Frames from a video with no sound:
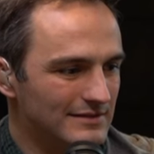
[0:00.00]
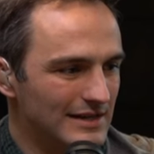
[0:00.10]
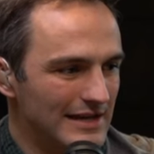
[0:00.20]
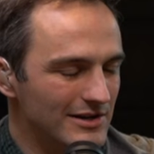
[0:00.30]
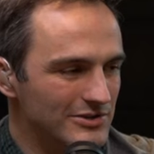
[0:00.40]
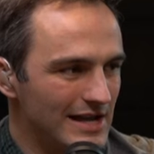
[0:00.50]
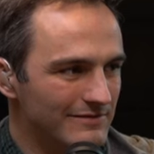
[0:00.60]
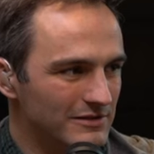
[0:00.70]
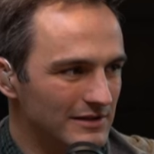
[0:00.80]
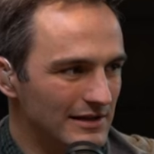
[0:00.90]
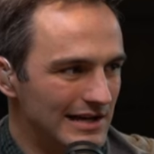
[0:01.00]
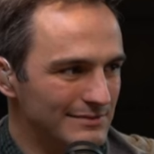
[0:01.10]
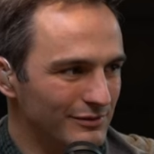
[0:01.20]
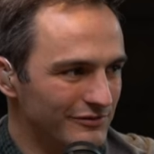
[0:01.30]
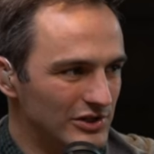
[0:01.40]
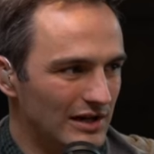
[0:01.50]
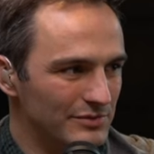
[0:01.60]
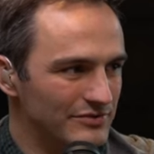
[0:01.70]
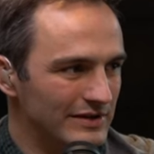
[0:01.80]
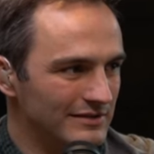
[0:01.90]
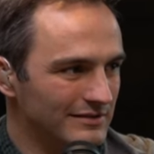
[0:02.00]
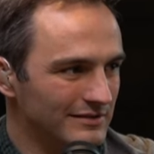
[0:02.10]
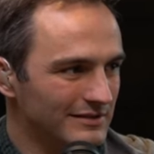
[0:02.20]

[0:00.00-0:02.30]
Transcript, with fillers: Ten years after the Gospel of John was written. Mm-hmm. mm-hmm.